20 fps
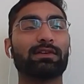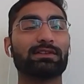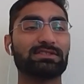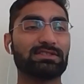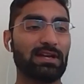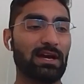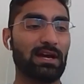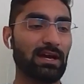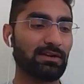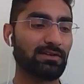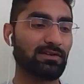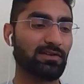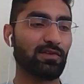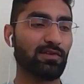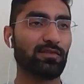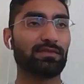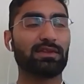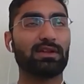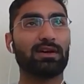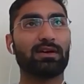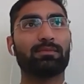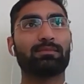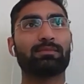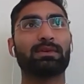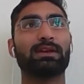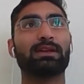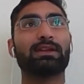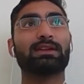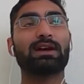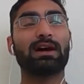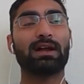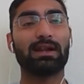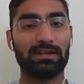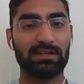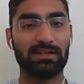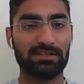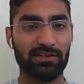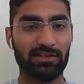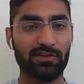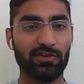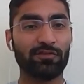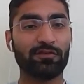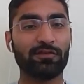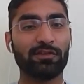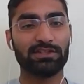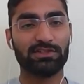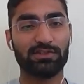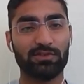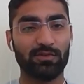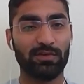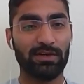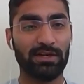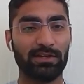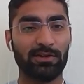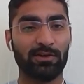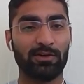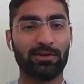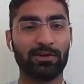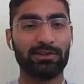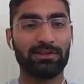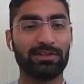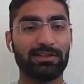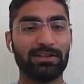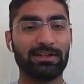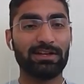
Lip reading: a charts of some incarnation of Vishnu and all.